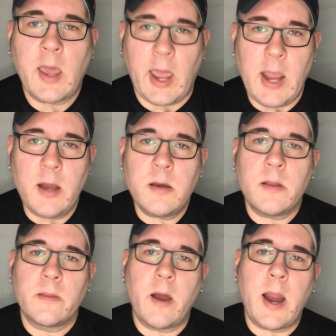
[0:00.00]
And
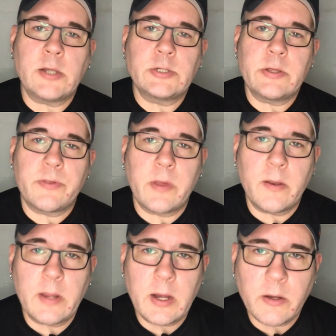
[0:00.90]
they're actually still
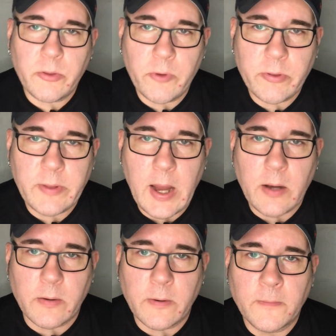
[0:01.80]
the industry standard.